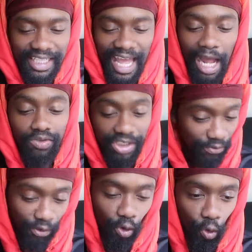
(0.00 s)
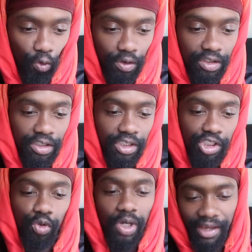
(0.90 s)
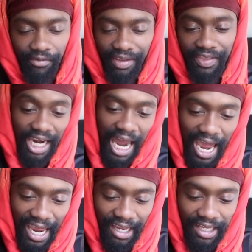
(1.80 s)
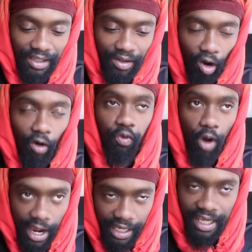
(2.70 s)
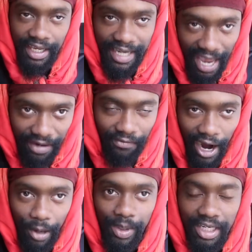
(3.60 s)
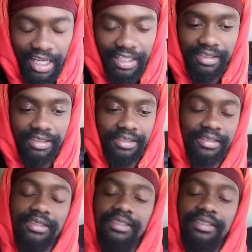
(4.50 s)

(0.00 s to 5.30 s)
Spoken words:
how difficult you living the lie of working in that environment is.